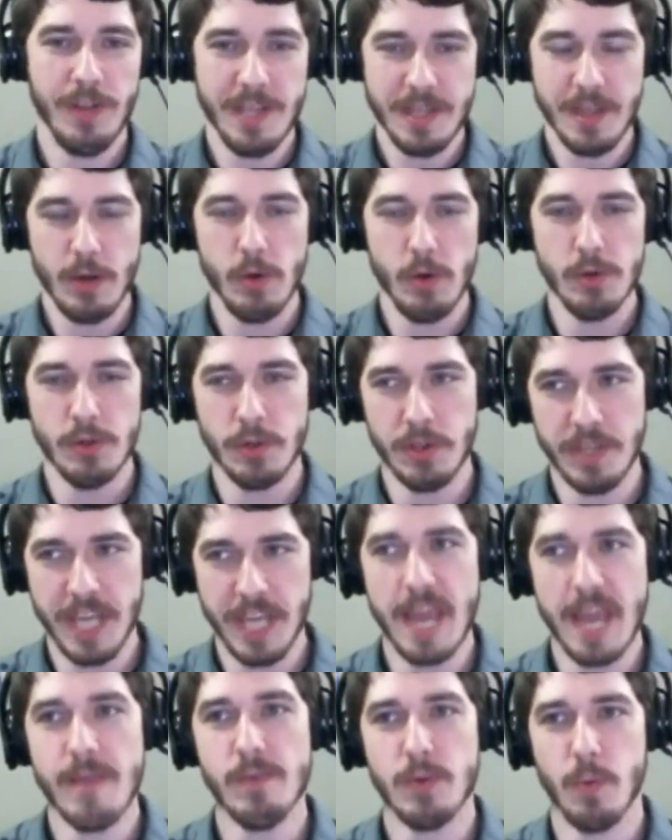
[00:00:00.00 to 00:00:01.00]
those are the
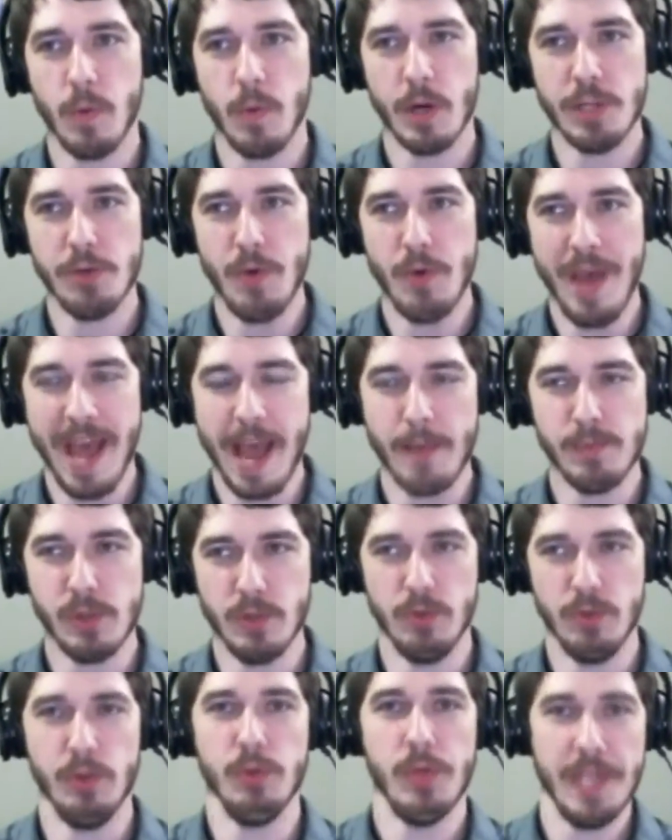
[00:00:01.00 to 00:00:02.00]
games where you
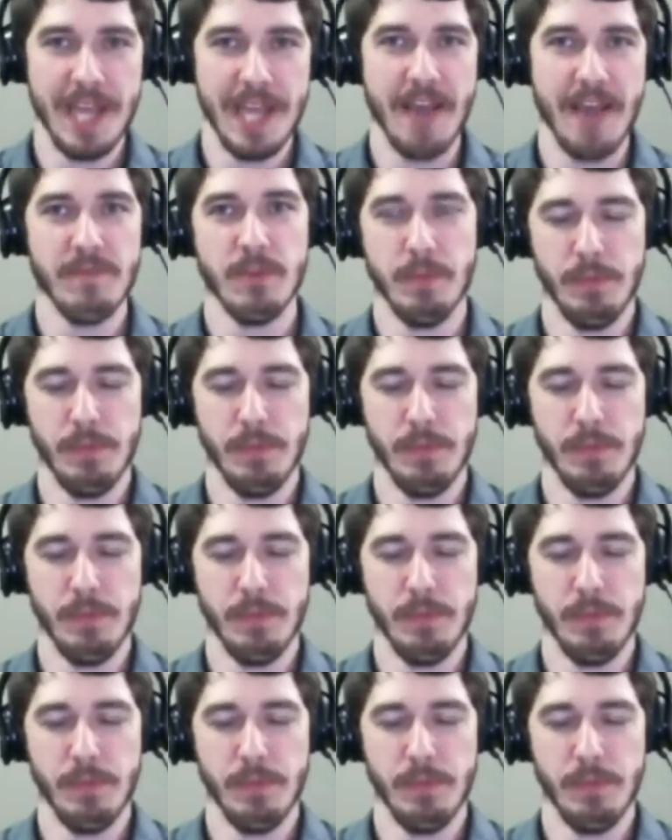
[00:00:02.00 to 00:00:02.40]
absolutely have